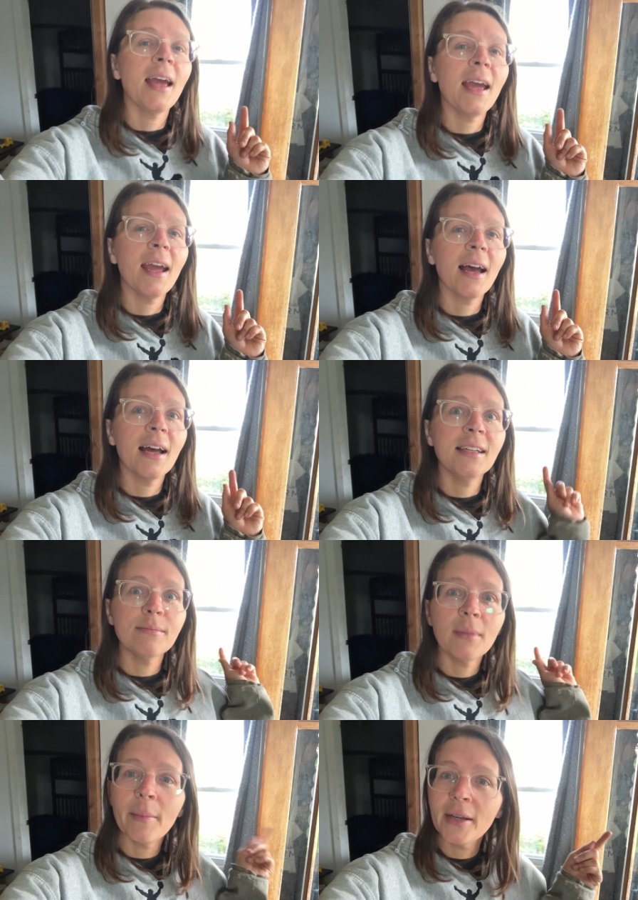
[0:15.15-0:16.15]
And
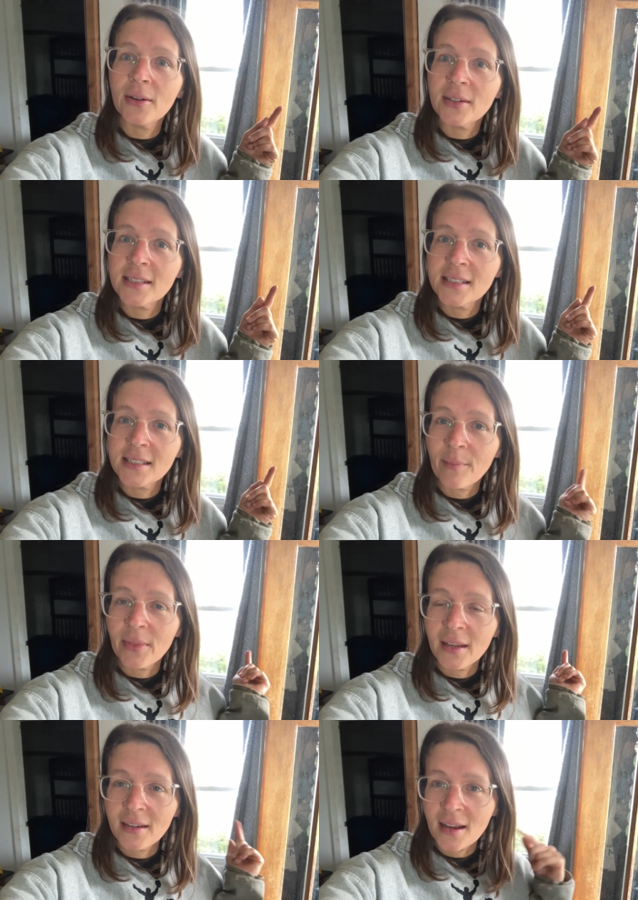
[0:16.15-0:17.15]
mommy noticed
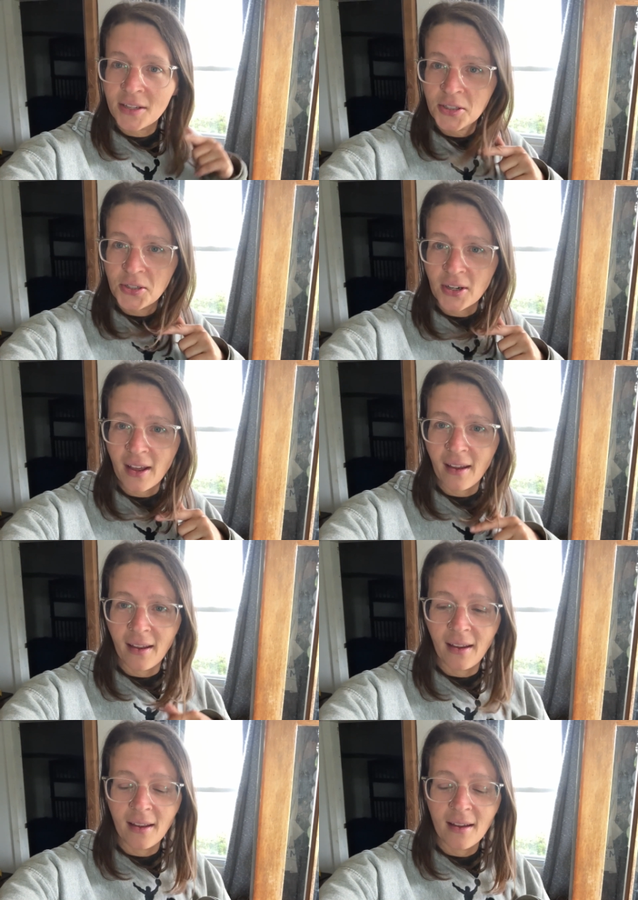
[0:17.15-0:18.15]
something
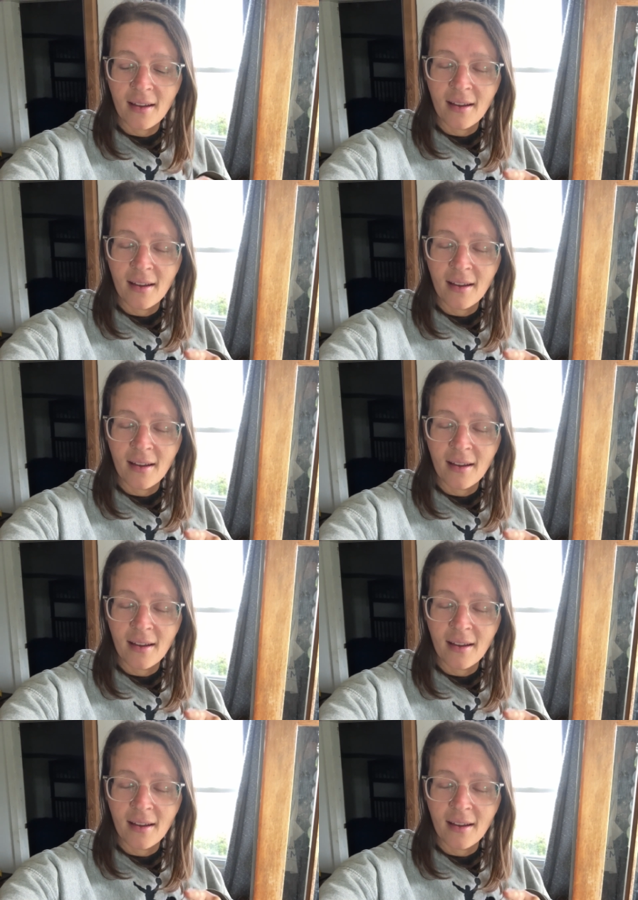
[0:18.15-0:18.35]
yesterday.